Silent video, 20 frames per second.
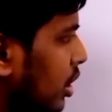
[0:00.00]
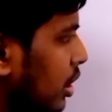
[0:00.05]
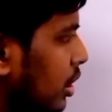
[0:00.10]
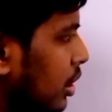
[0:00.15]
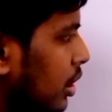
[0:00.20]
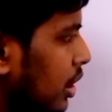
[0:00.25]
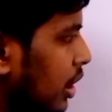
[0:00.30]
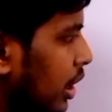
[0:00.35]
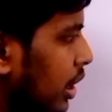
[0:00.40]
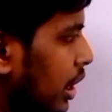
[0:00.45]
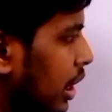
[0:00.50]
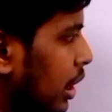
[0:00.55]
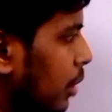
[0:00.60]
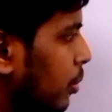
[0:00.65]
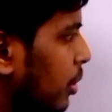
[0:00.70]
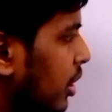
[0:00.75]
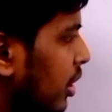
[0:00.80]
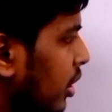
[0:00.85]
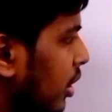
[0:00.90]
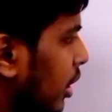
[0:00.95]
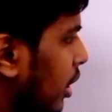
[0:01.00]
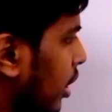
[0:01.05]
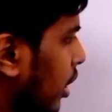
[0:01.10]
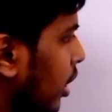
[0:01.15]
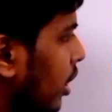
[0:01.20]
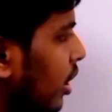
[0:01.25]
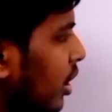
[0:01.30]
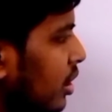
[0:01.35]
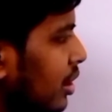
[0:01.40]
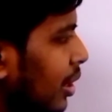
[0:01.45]
searching an element in
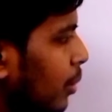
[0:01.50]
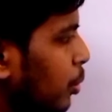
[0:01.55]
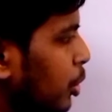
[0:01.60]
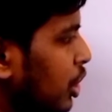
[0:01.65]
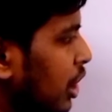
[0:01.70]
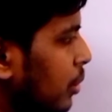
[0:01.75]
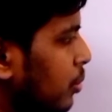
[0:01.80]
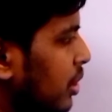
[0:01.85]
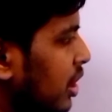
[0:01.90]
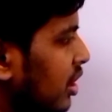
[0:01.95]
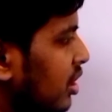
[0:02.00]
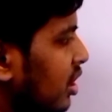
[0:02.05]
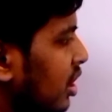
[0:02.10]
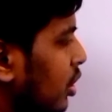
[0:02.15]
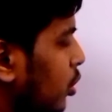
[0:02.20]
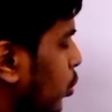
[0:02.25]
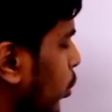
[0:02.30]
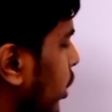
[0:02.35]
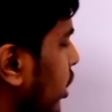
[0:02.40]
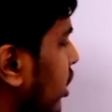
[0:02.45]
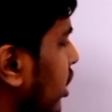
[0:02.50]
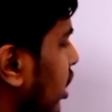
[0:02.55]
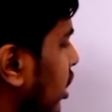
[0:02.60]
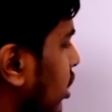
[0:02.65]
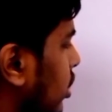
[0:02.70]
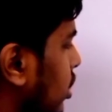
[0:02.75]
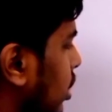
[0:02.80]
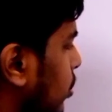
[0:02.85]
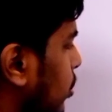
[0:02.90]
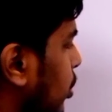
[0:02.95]
array. Suppose I am searching
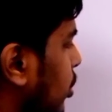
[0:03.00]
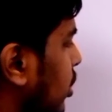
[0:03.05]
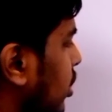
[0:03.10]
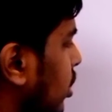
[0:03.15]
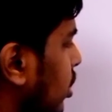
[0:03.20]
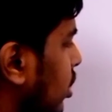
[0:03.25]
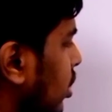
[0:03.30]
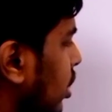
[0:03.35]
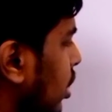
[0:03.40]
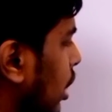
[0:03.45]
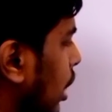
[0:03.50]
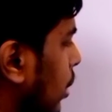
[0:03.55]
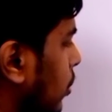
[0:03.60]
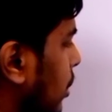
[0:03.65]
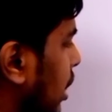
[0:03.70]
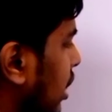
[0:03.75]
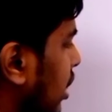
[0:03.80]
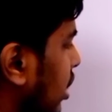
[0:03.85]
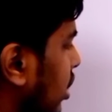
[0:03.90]
20. Suppose I am